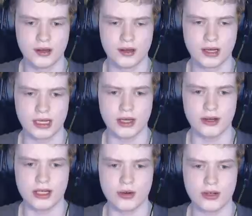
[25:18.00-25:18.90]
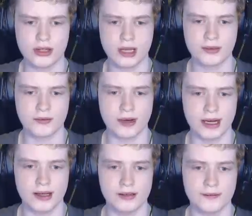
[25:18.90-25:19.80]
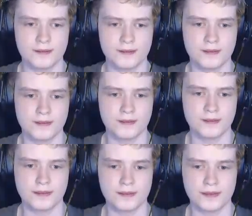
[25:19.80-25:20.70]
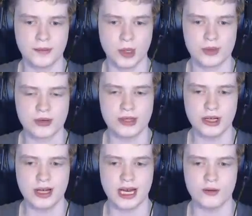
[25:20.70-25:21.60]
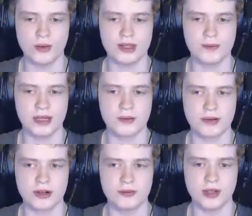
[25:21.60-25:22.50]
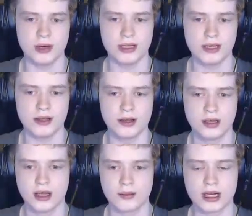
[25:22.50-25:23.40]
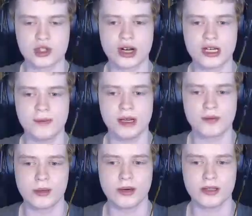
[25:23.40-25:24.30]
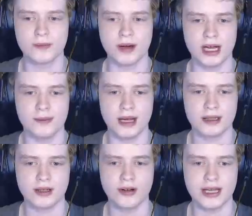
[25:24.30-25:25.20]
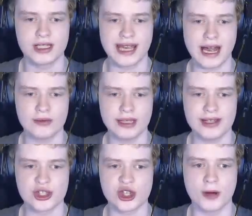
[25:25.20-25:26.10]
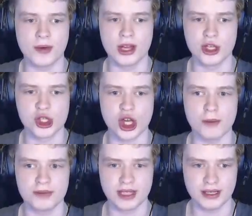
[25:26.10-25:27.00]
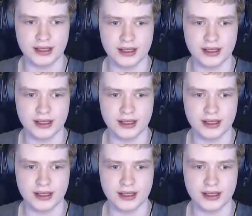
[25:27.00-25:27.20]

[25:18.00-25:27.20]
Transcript: Okay, no, you don't clean up the rat. I'm assuming you can with the big broom, no idea. I tried the big broom on the buyback though. It's counting some something.